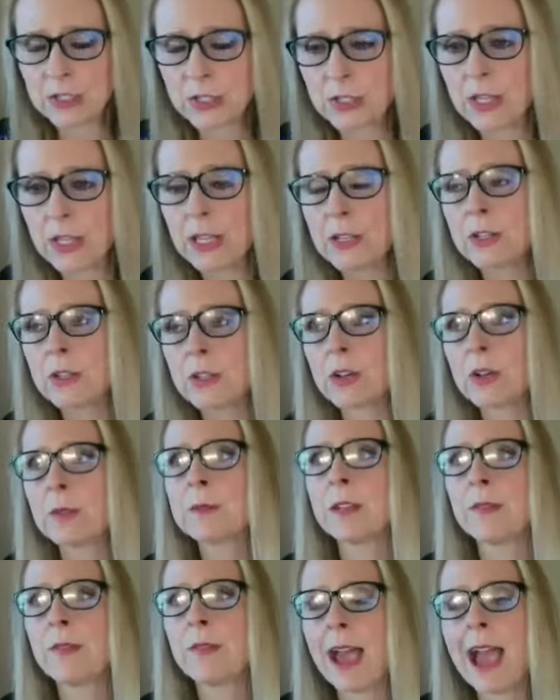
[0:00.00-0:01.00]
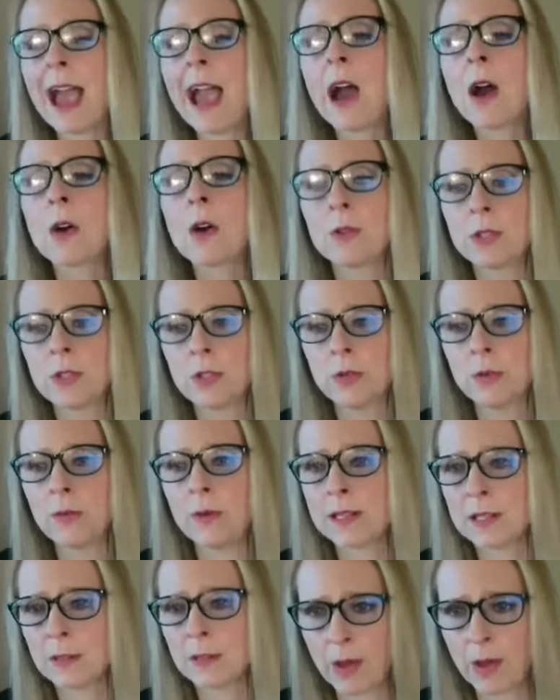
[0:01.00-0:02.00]
in terms of how to
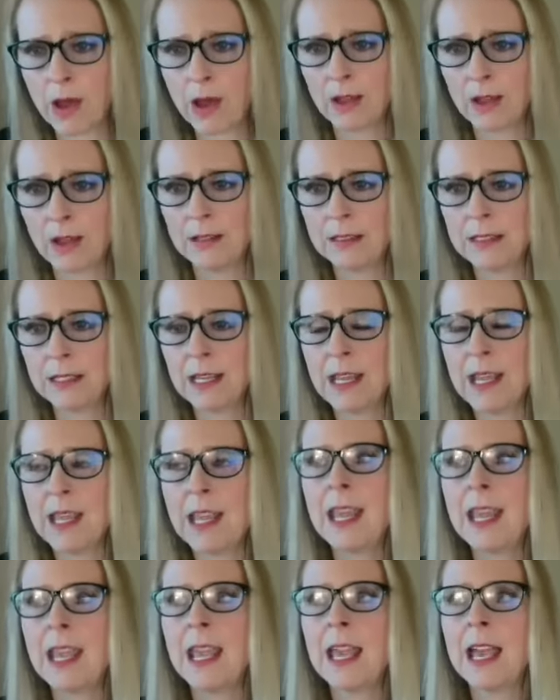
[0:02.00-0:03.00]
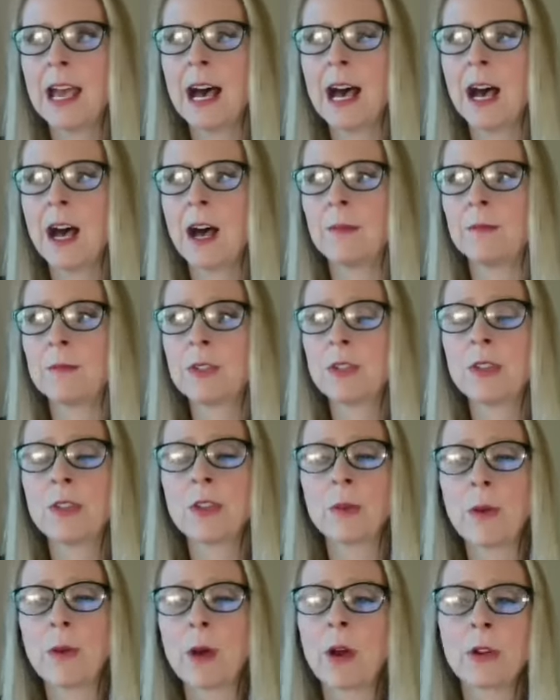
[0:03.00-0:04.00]
respond to
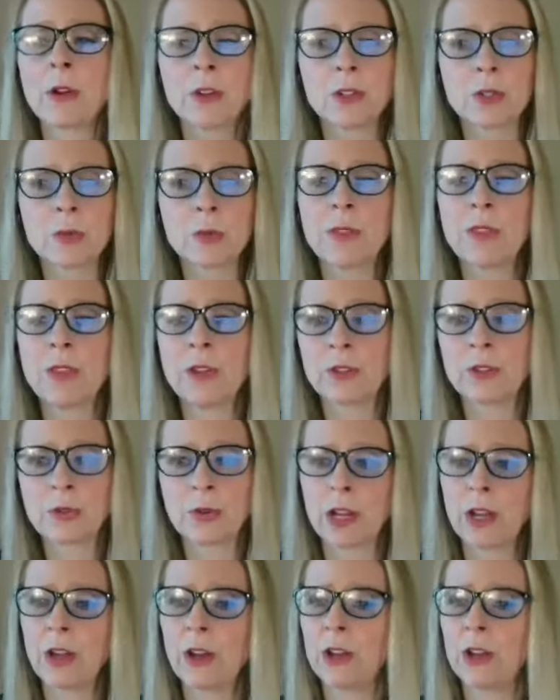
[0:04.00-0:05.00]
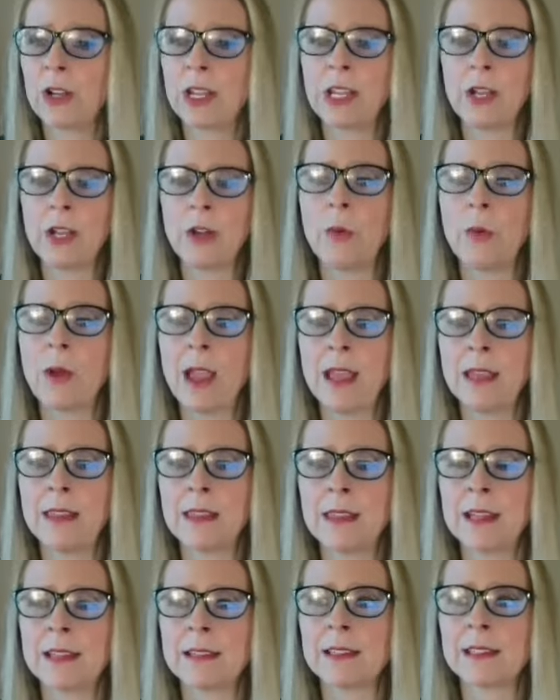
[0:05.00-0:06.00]
their partners when they're triggered in a way
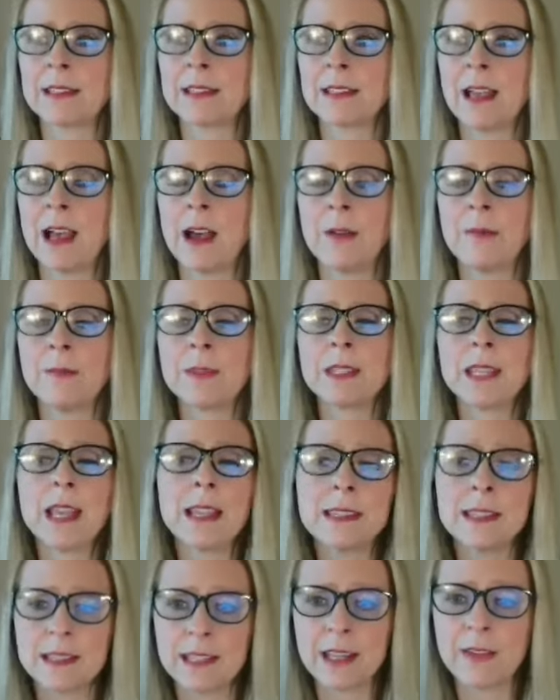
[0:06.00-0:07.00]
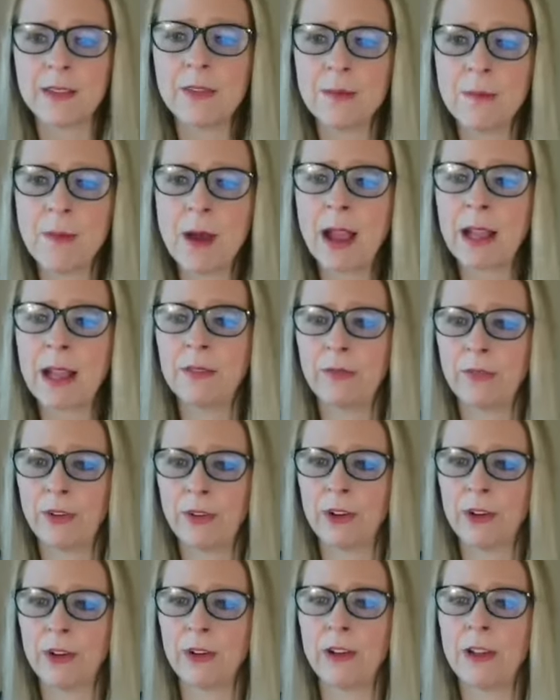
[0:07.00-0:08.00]
that's sensitive and
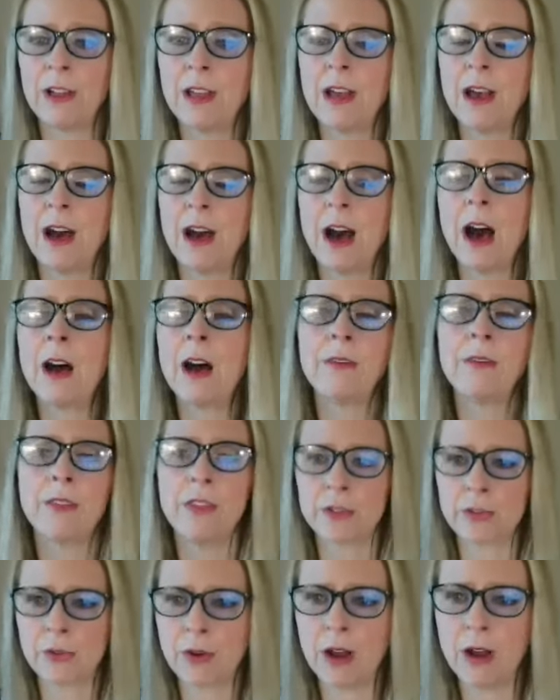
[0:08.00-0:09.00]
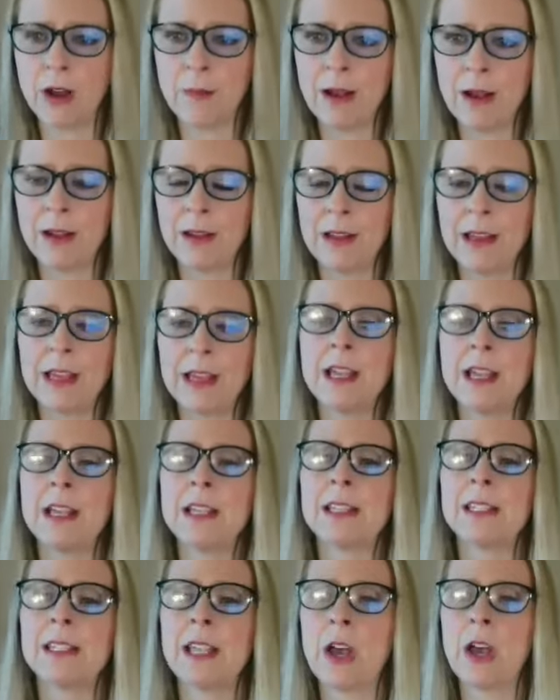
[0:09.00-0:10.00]
mindful of the trauma.
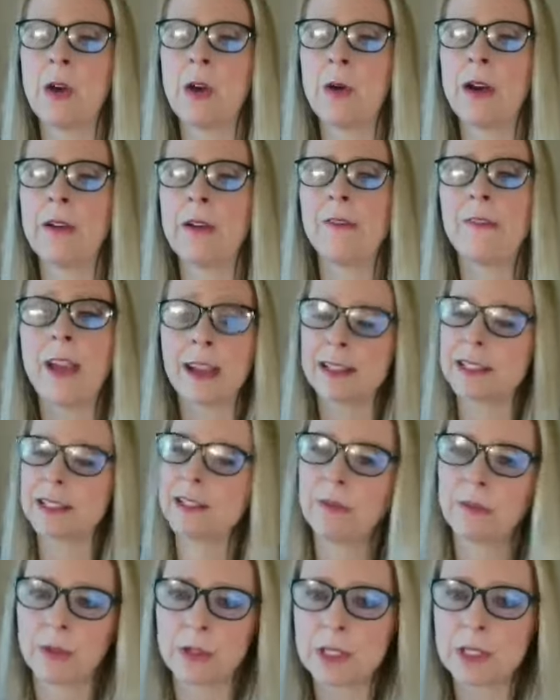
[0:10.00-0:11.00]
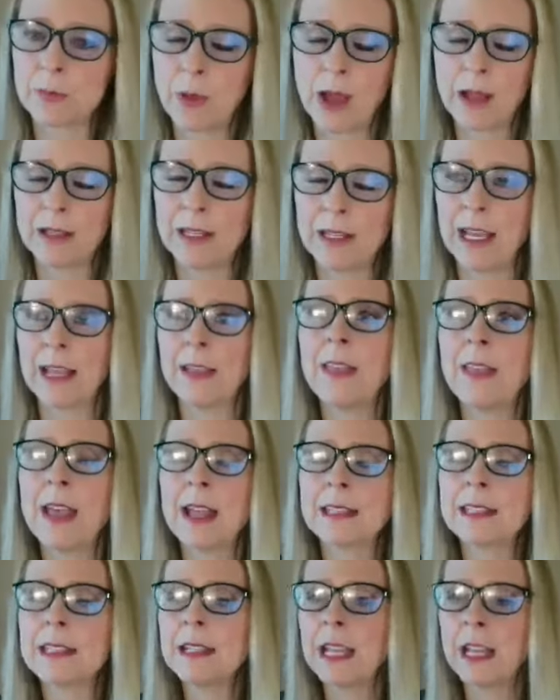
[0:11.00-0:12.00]
So effective responding. And
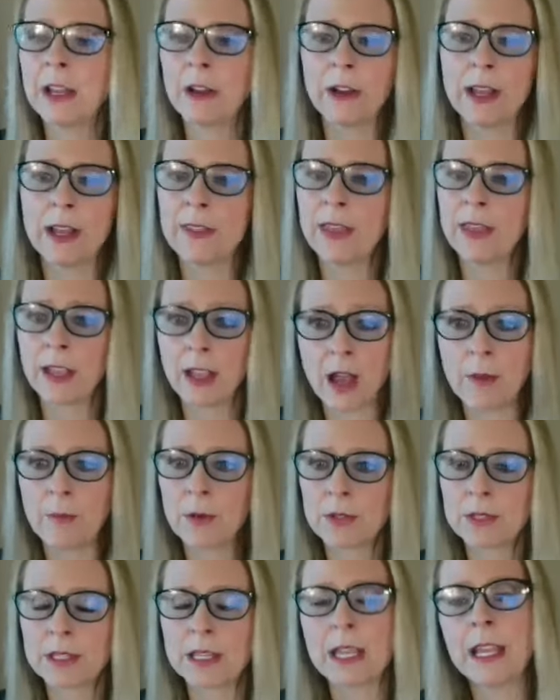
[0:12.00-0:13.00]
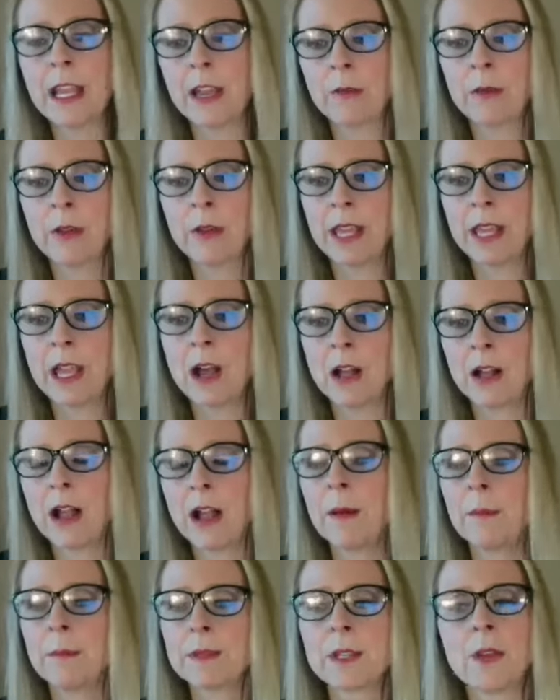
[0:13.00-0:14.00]
that's an area that couples can get really hung
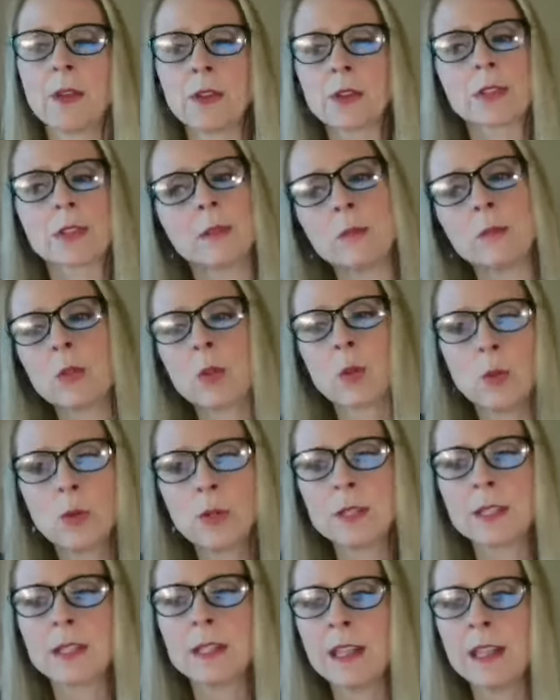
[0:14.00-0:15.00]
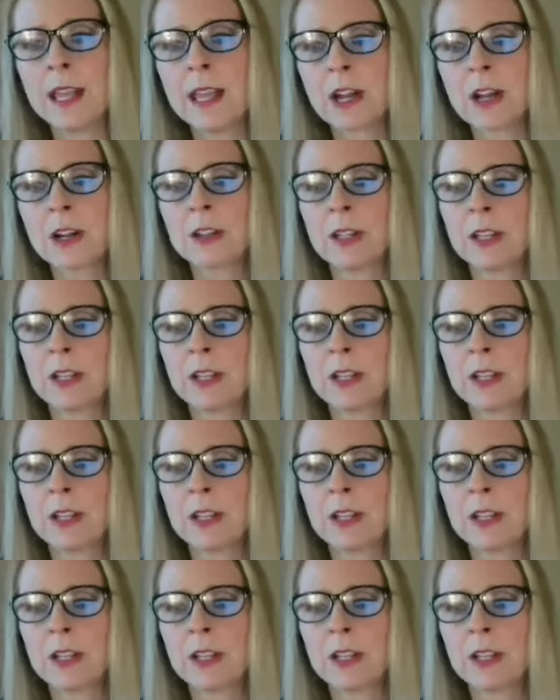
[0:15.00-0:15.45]
up. So there's some tools in there,